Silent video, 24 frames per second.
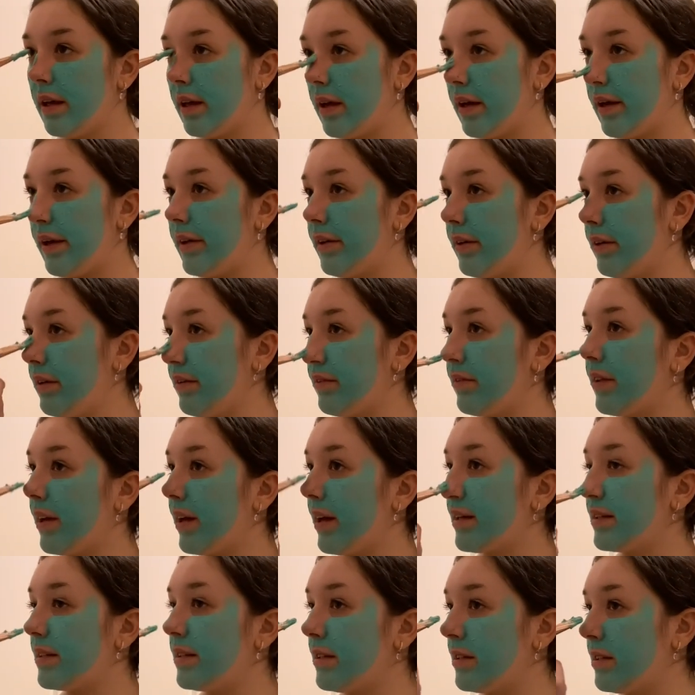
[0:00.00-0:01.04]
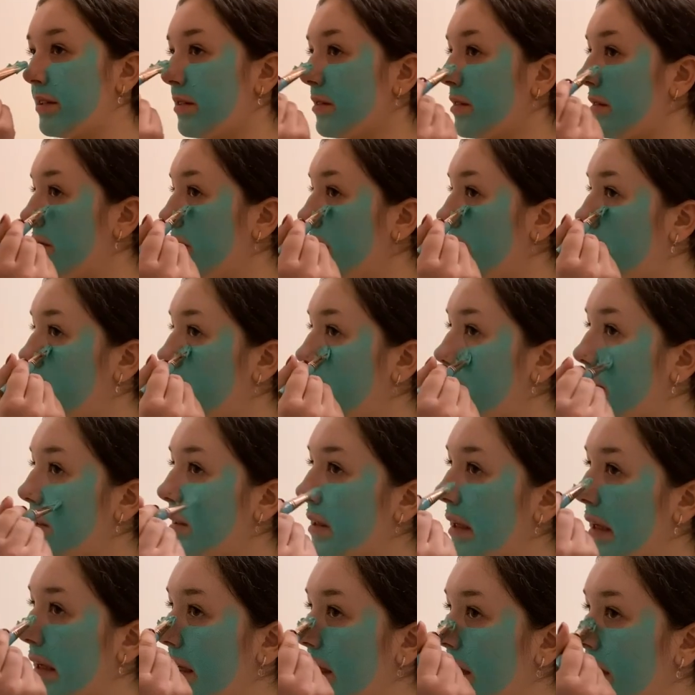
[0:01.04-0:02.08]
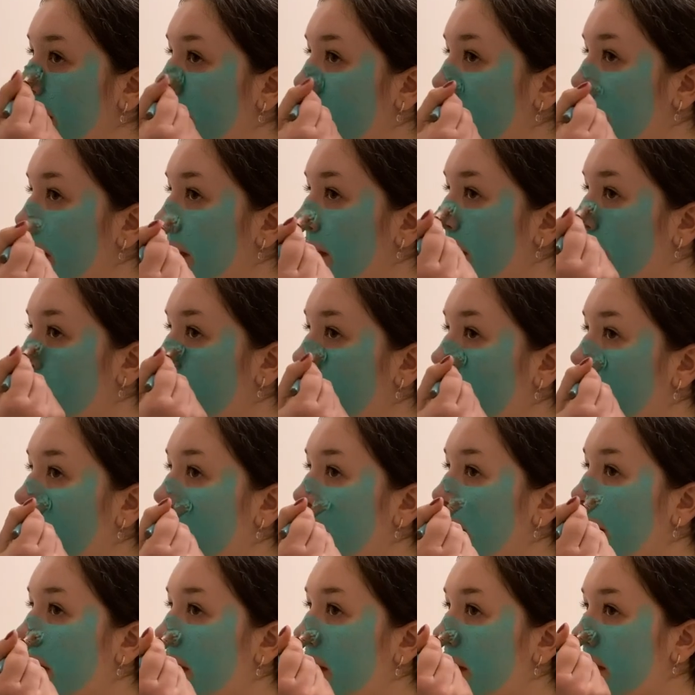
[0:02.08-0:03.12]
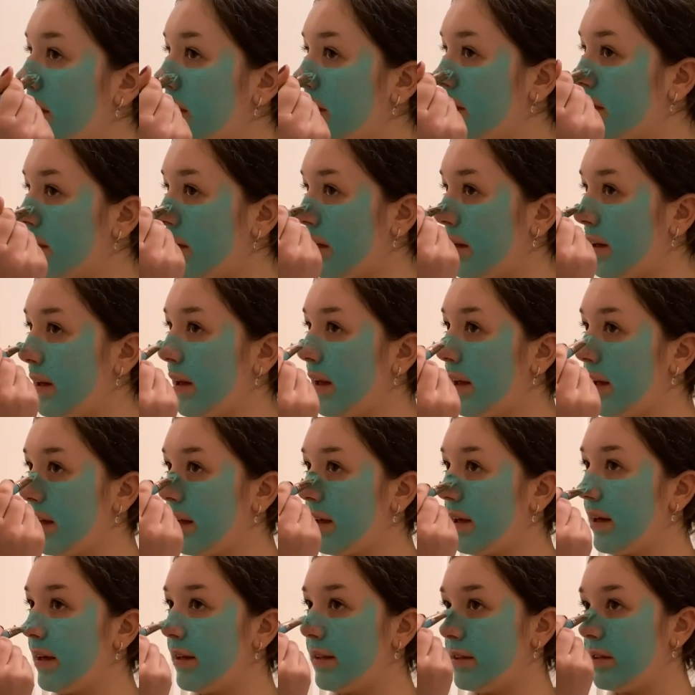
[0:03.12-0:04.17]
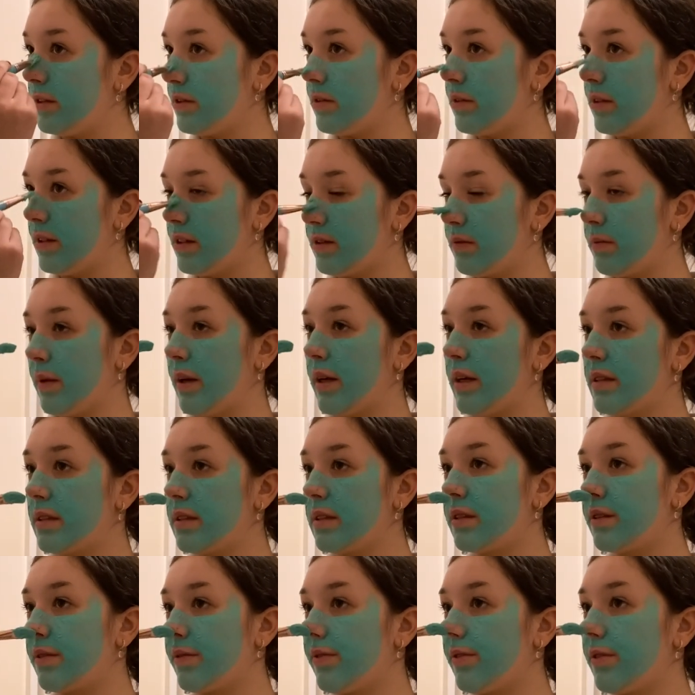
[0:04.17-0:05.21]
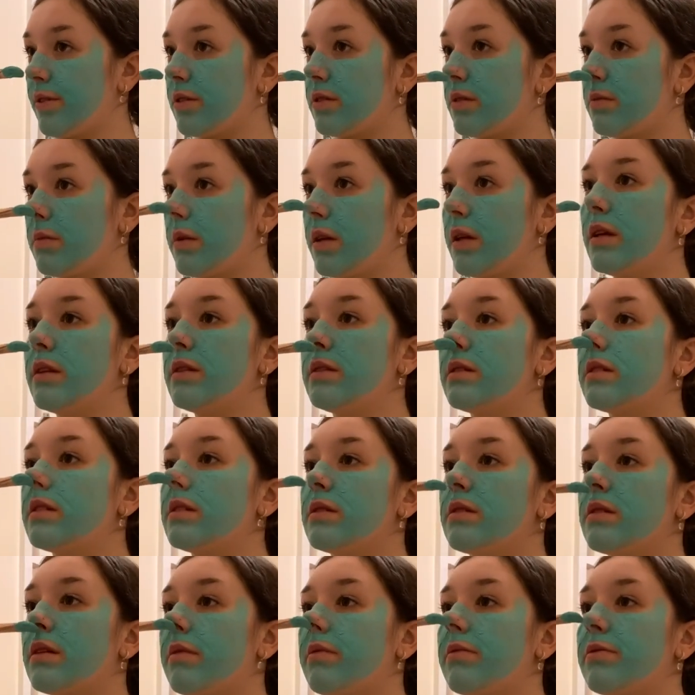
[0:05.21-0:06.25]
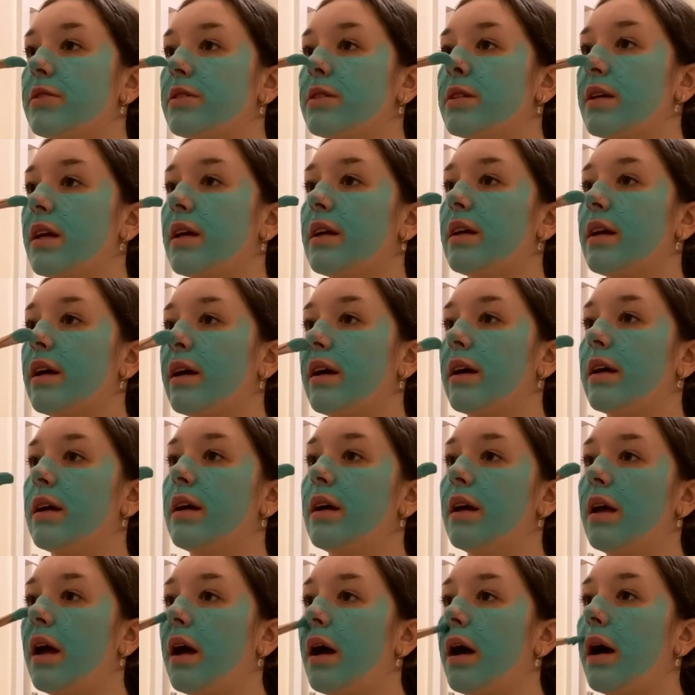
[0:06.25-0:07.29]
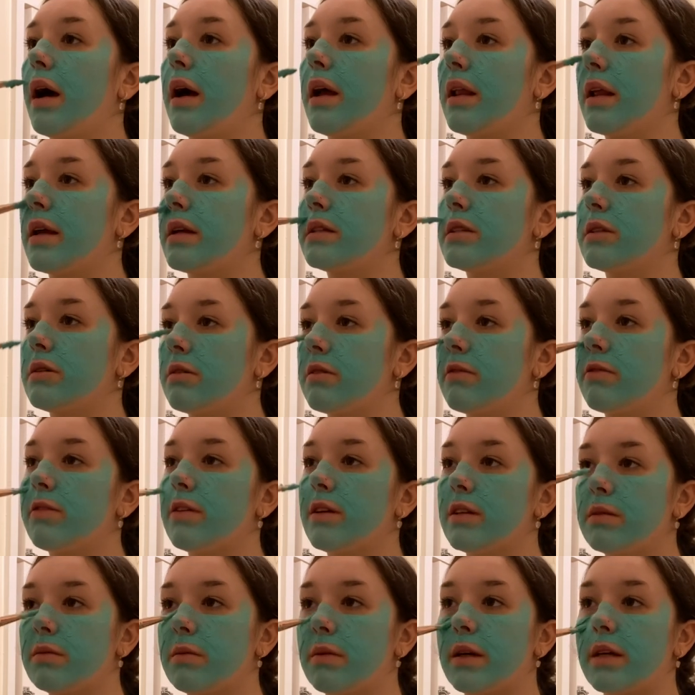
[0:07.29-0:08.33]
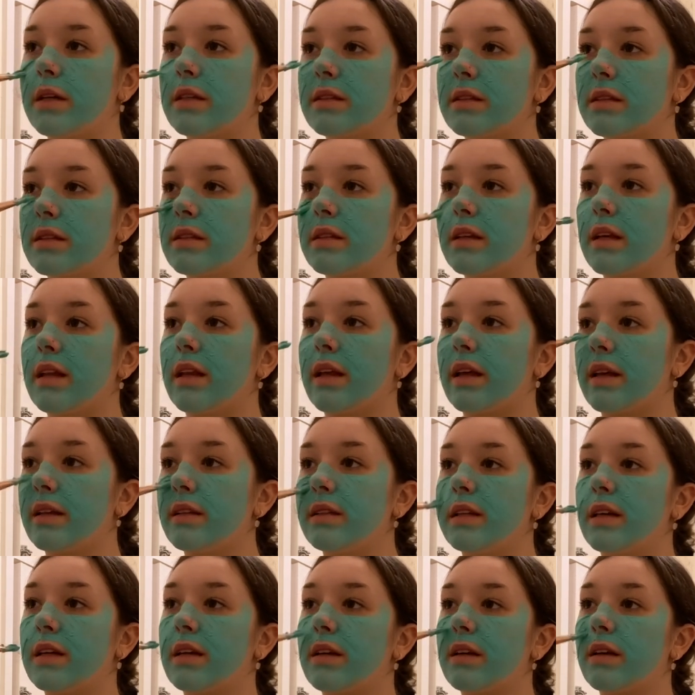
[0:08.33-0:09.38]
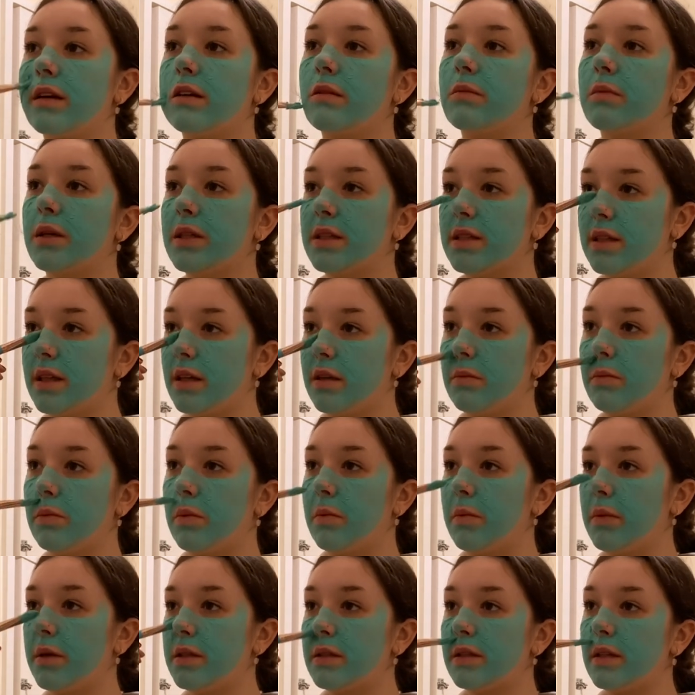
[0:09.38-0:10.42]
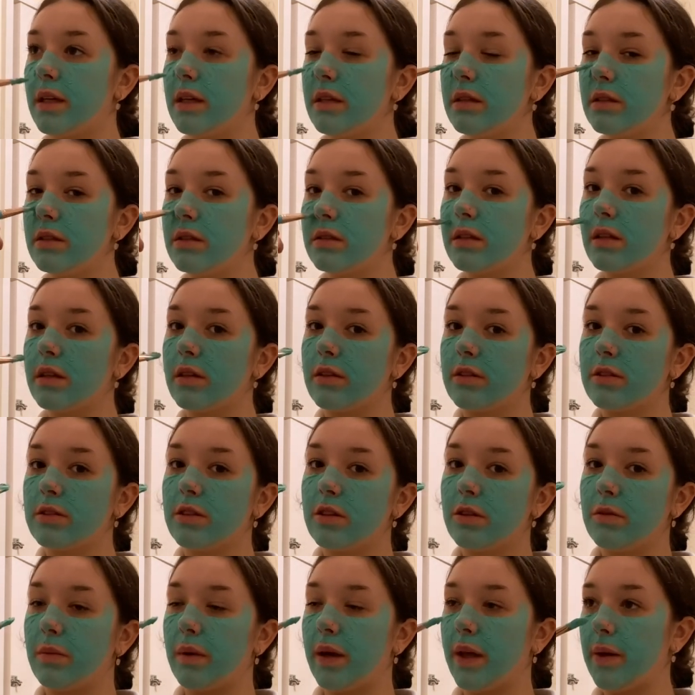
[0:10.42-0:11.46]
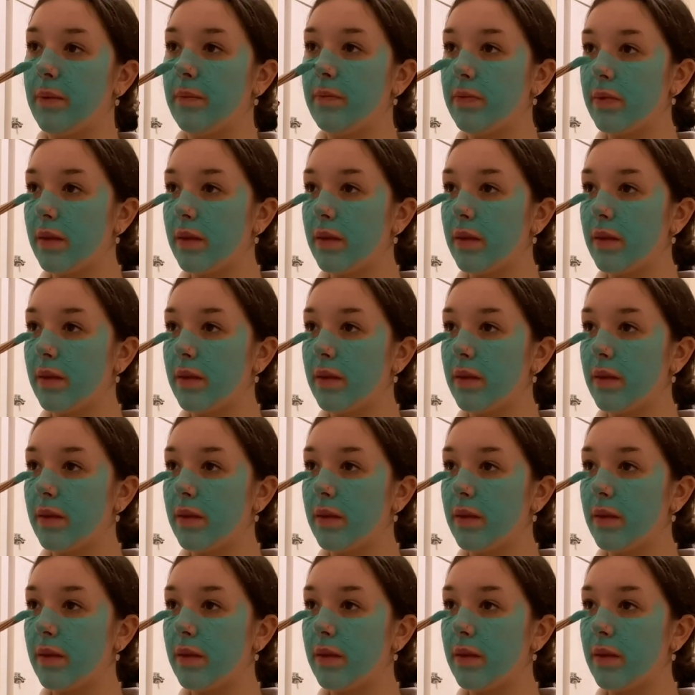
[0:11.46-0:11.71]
I don't know if they actually do something because like, it's not like I do these masks for something, I just do them for skincare. I like doing face masks and like taking care of my skin, but my skin doesn't look too bad.